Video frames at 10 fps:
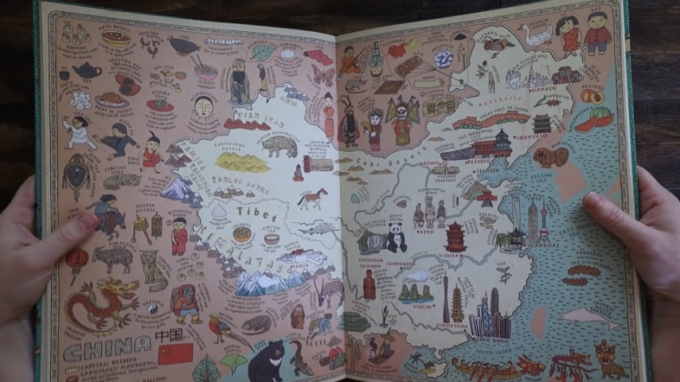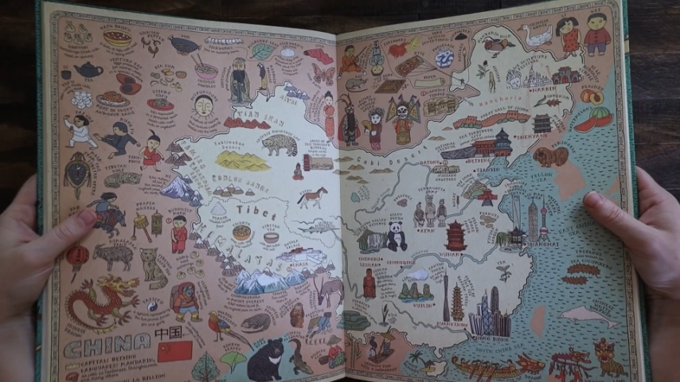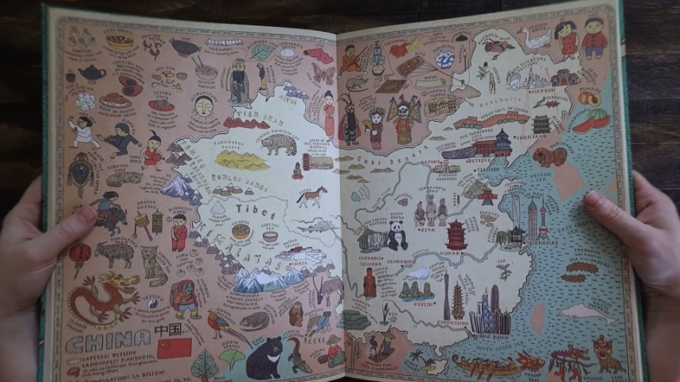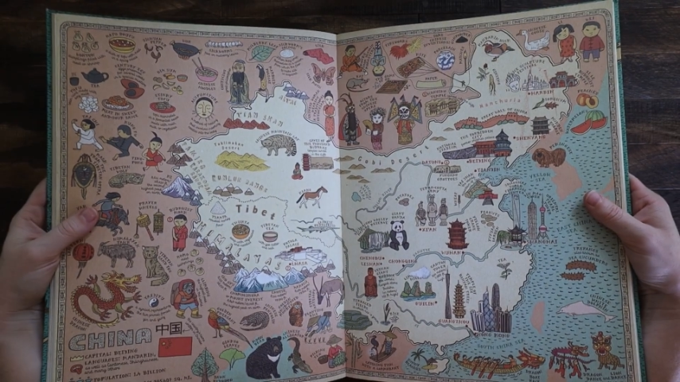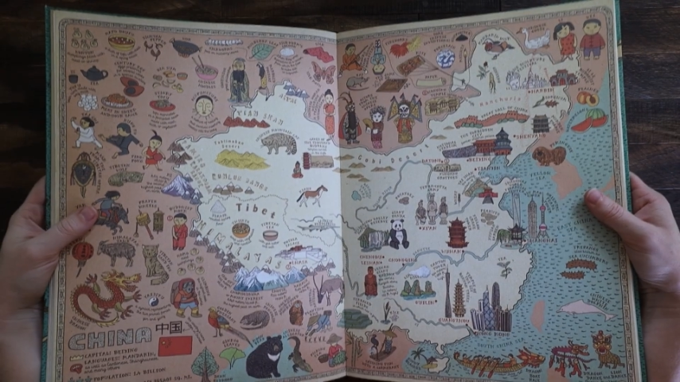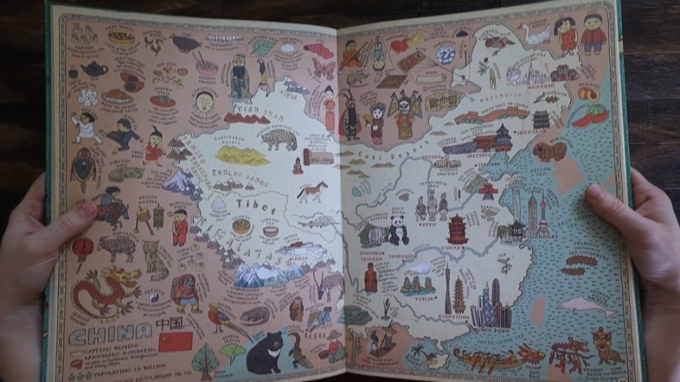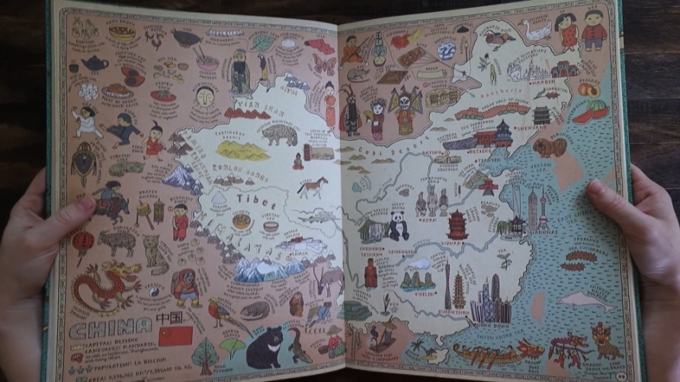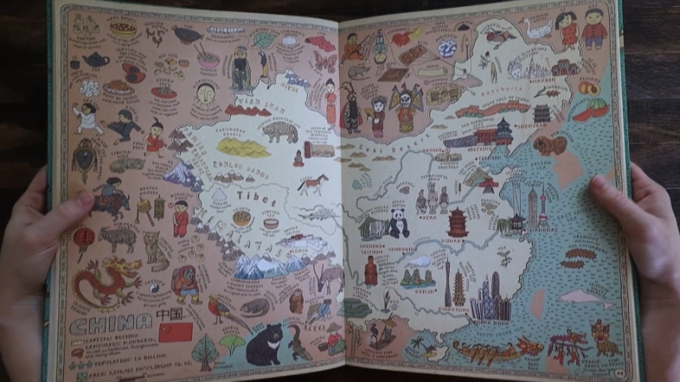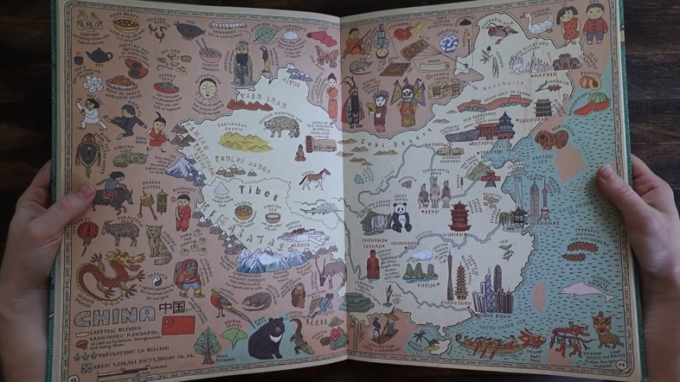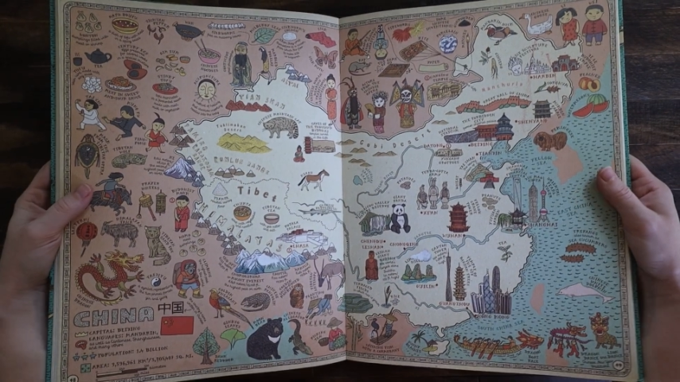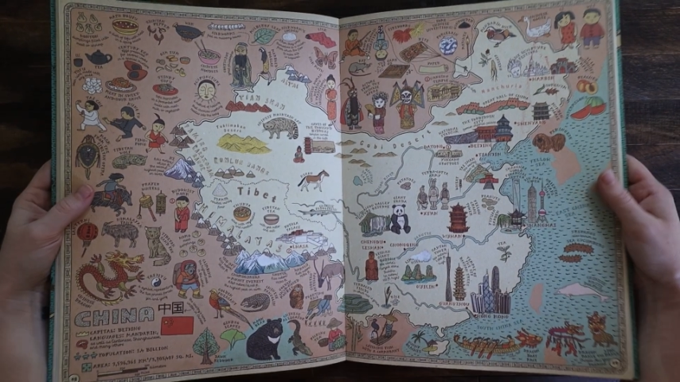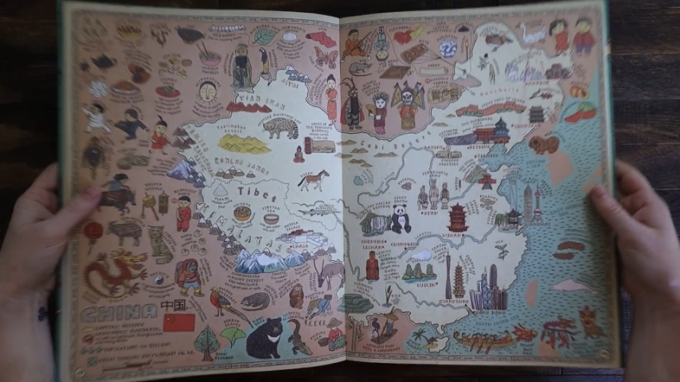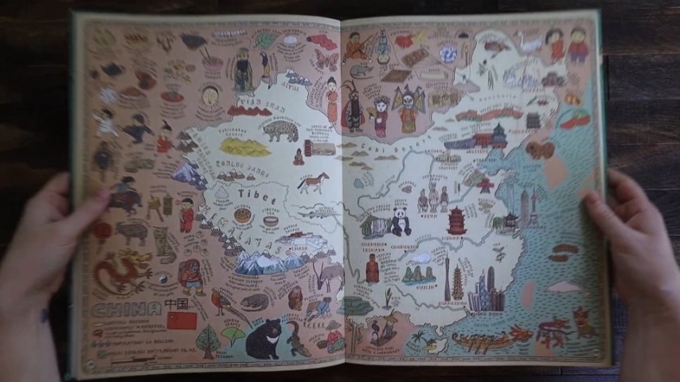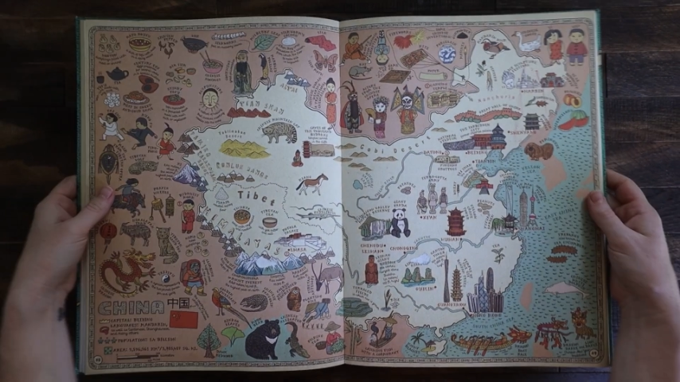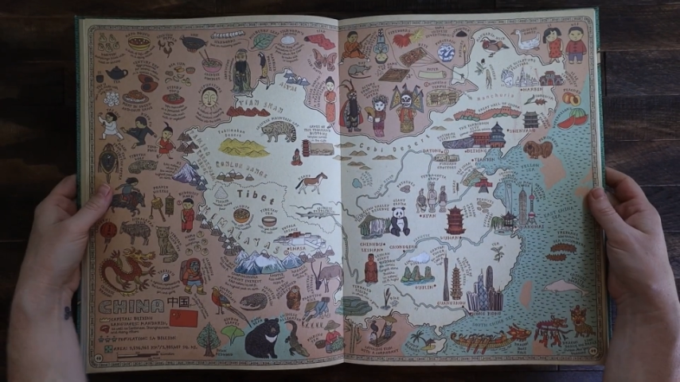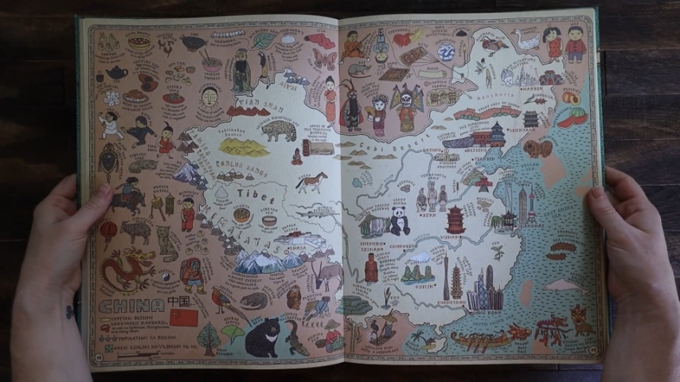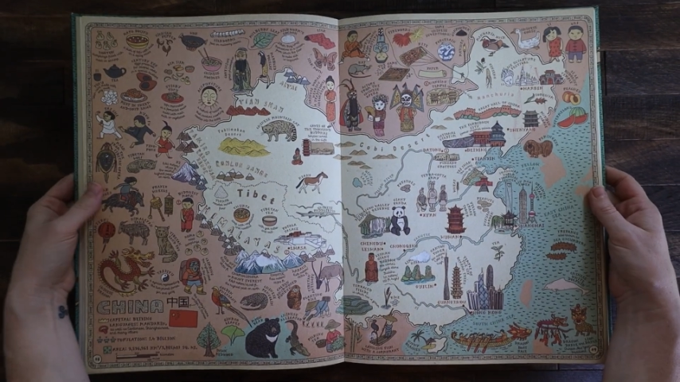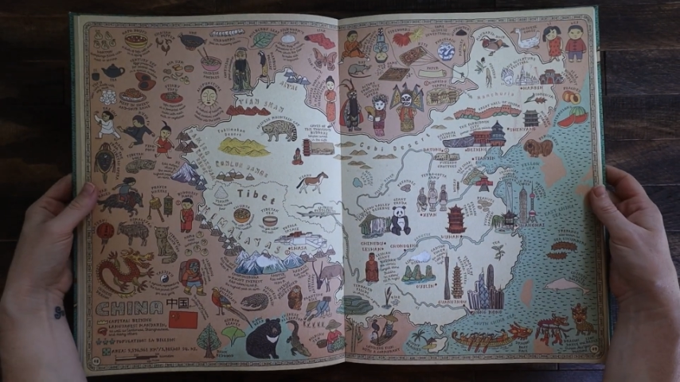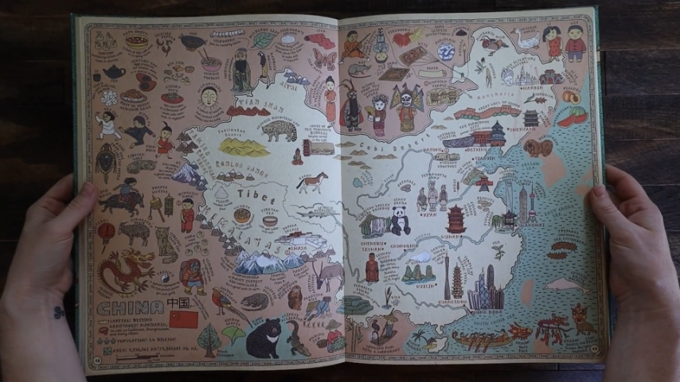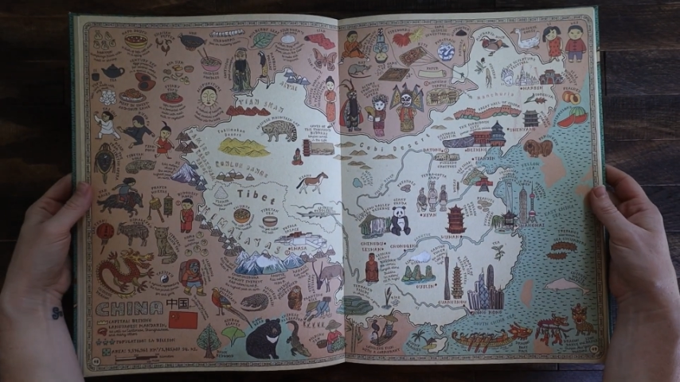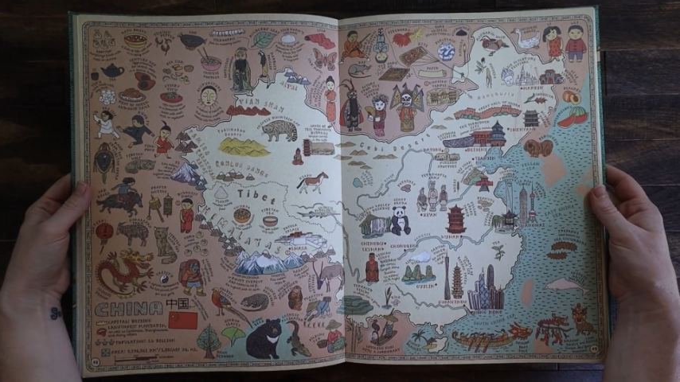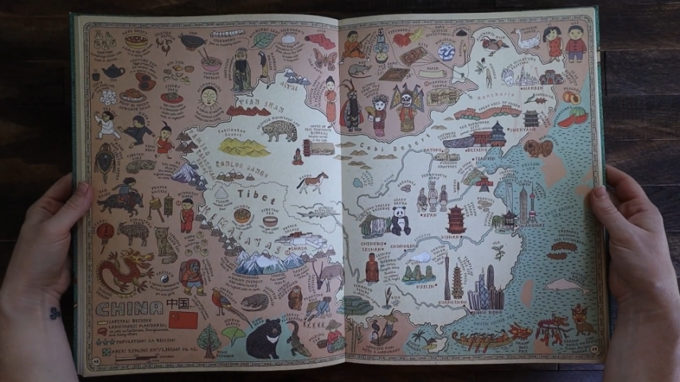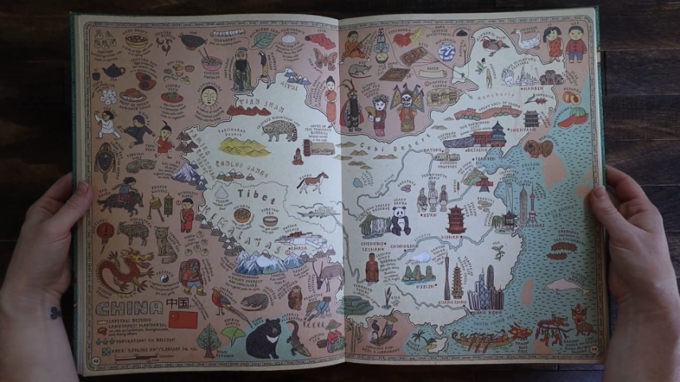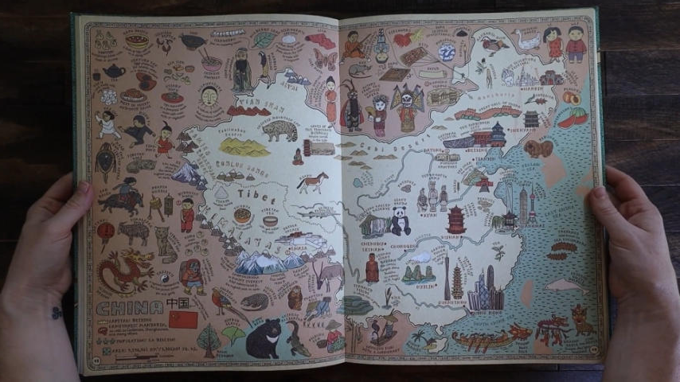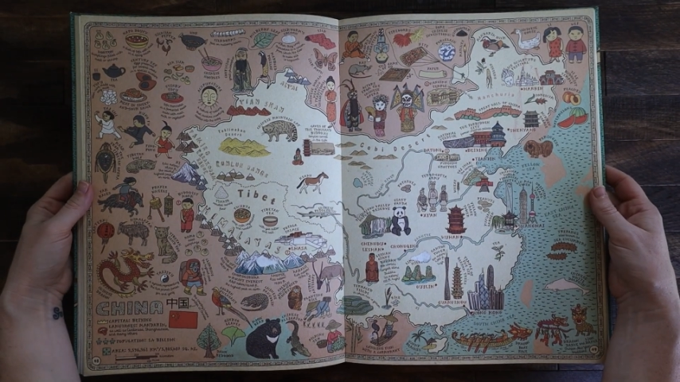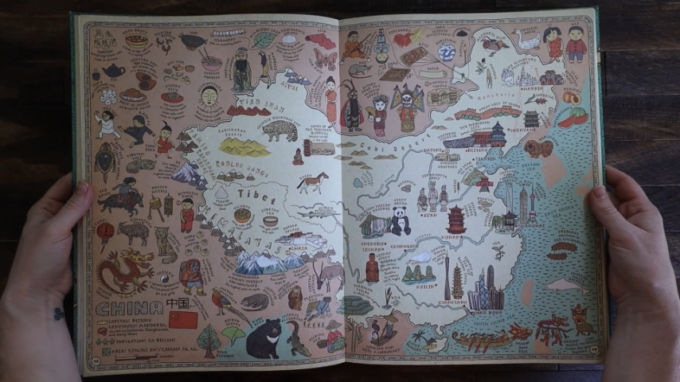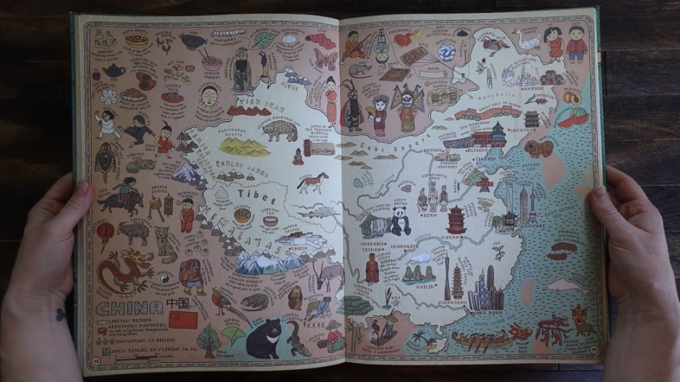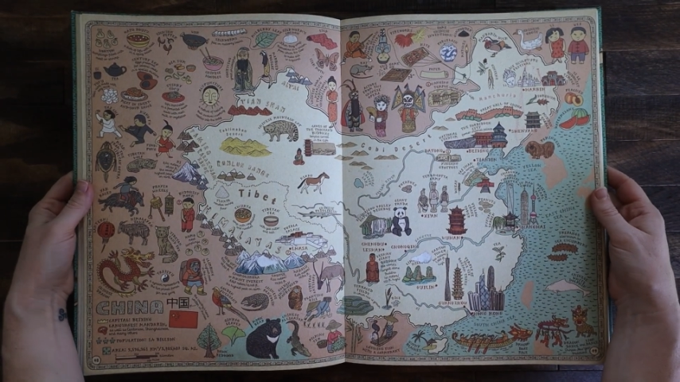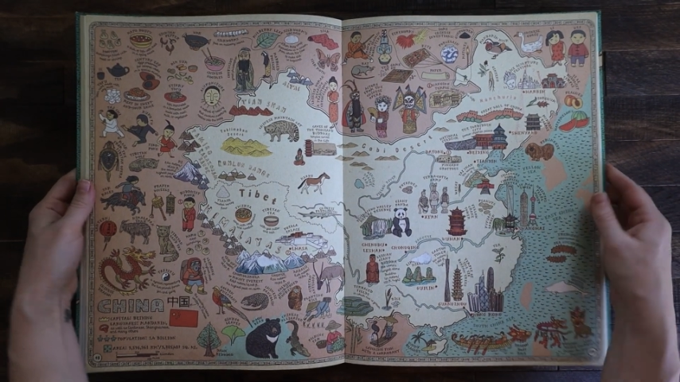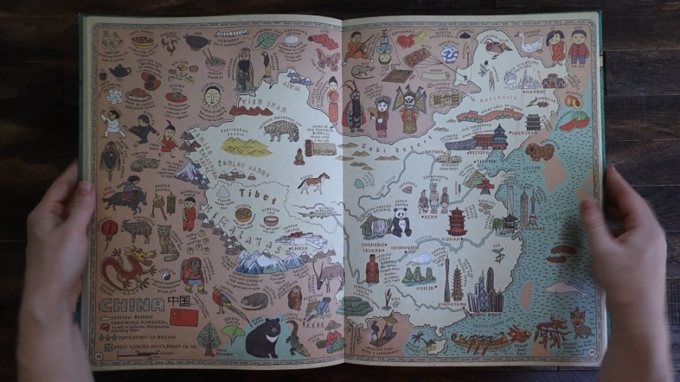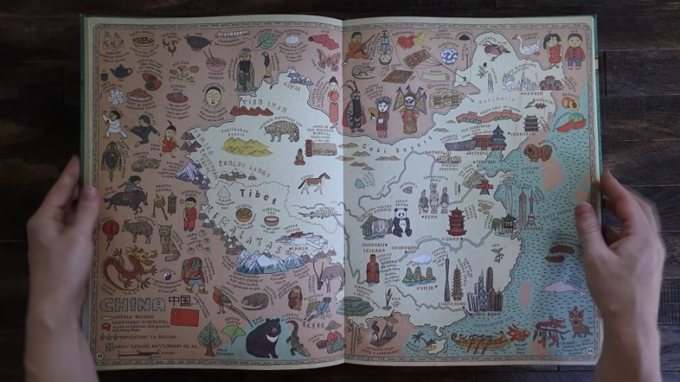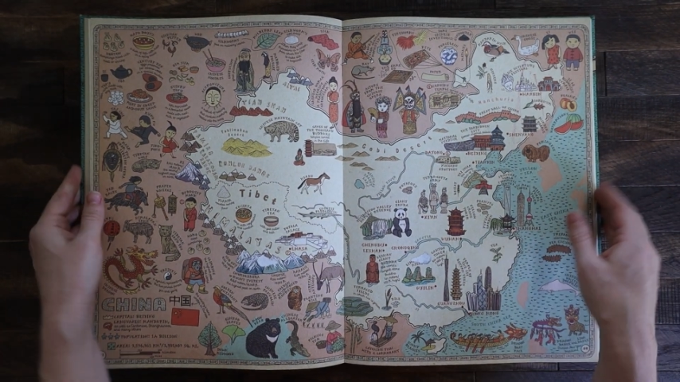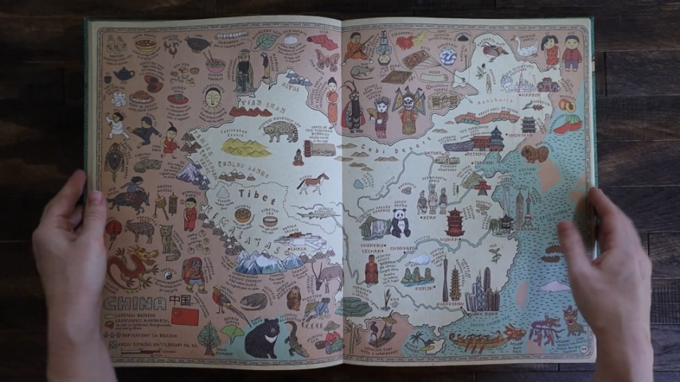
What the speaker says: (no speaker visible)